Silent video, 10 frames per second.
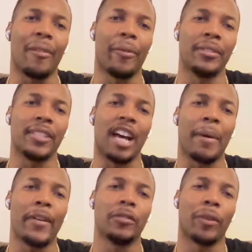at one time,
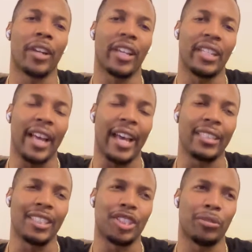I was working at
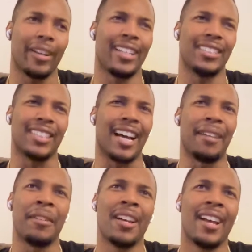this trans
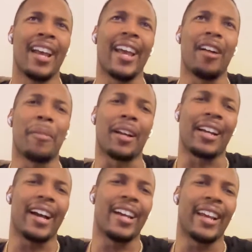shop. And oh my
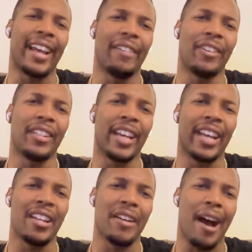God, every
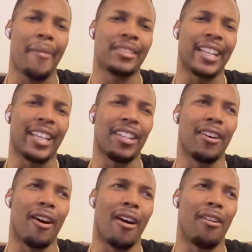day, I was like,
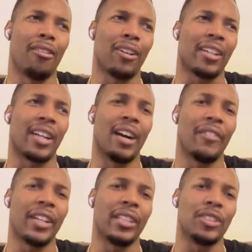all
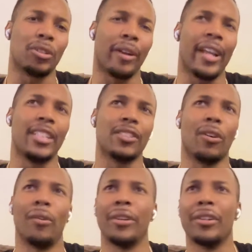covered in trans
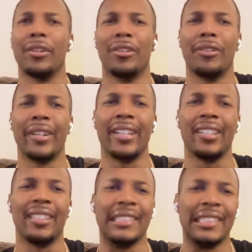oil and